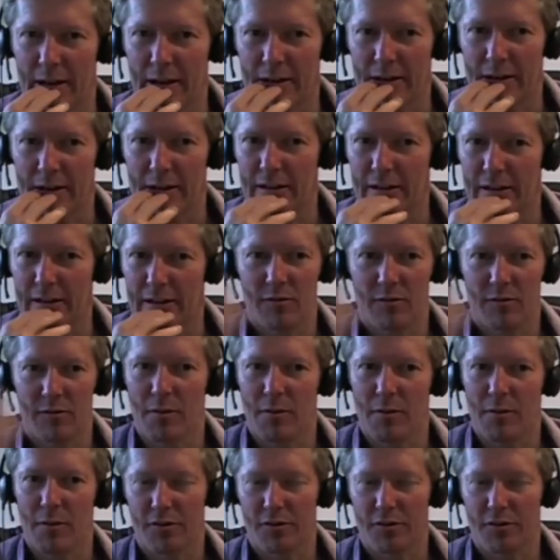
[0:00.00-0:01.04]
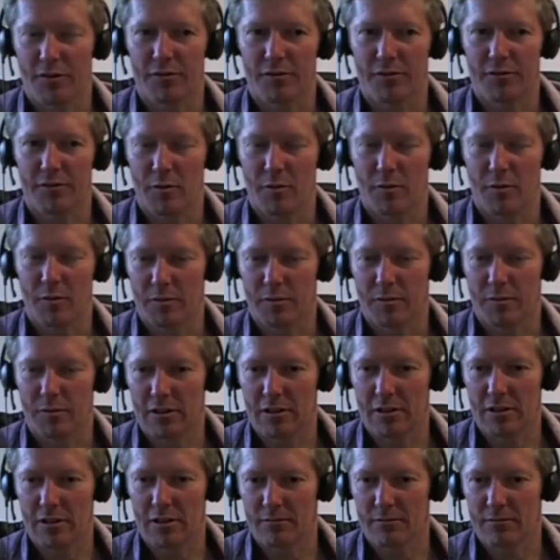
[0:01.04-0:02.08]
you might have heard of the
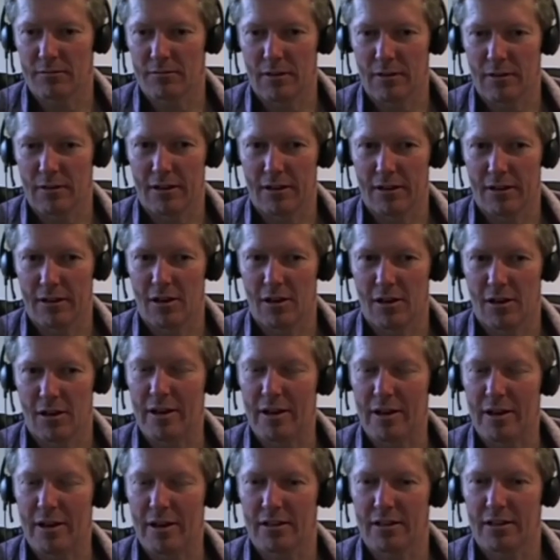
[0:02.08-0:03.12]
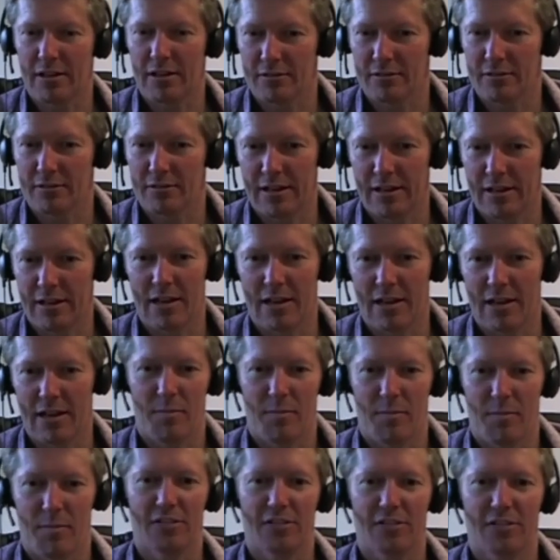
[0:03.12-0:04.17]
popular Goenka 10-day
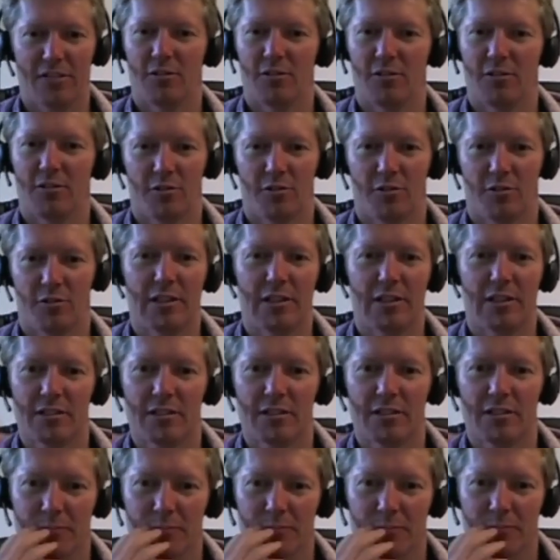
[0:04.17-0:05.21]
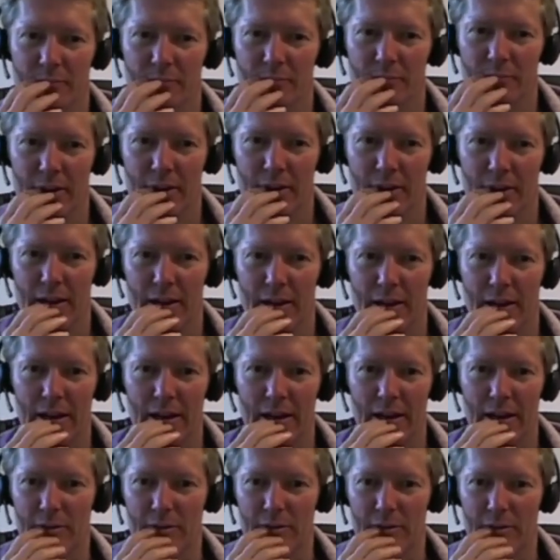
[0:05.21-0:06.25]
Vipassana retreats,
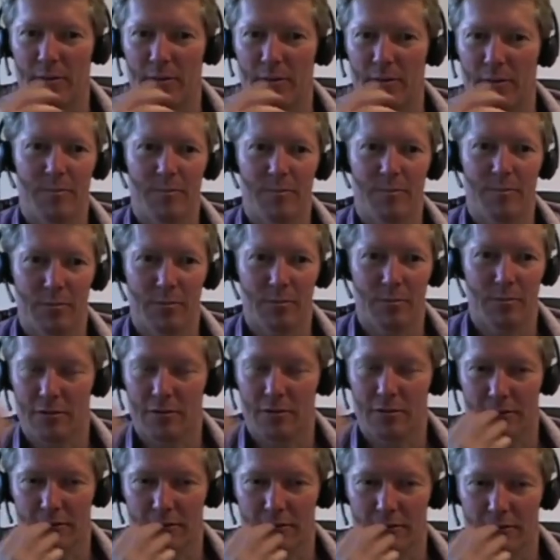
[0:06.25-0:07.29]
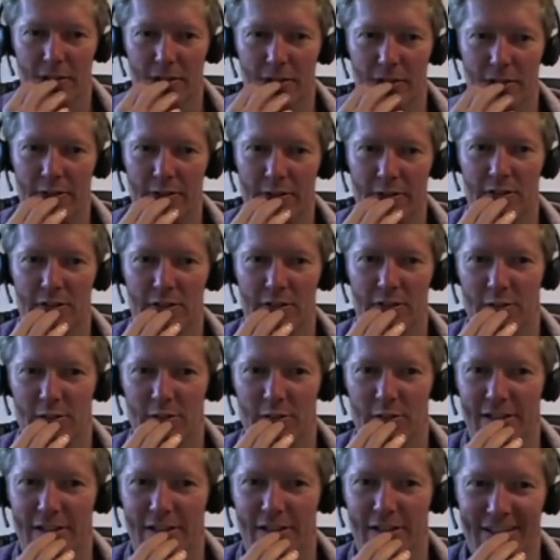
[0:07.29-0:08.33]
which many people are introduced
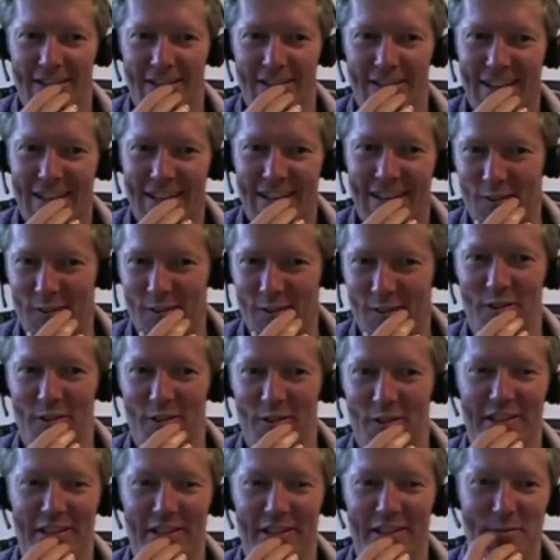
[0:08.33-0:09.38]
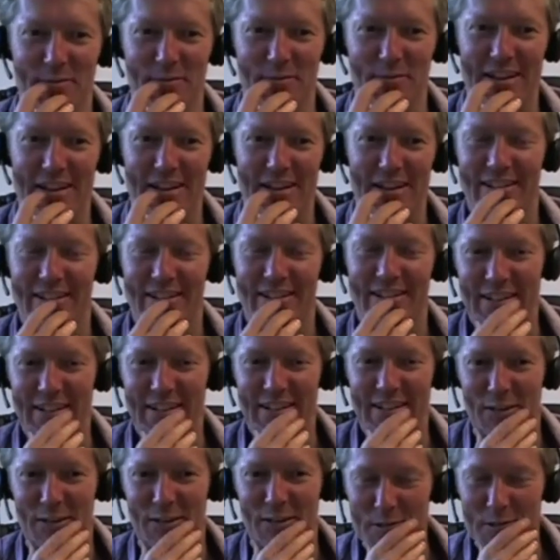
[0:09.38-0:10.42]
or thrown in the deep end when it
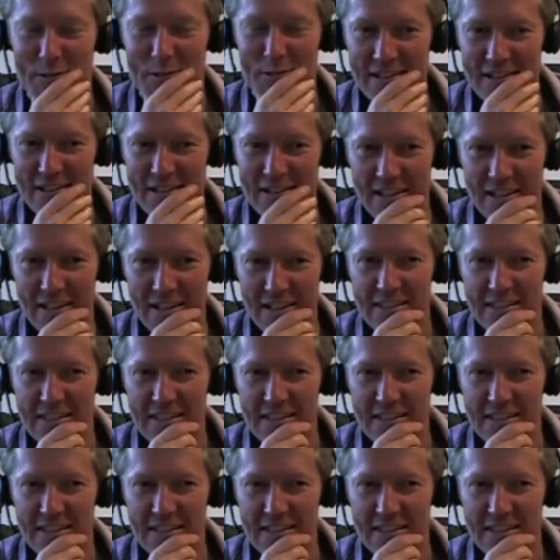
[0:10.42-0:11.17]
comes to meditation.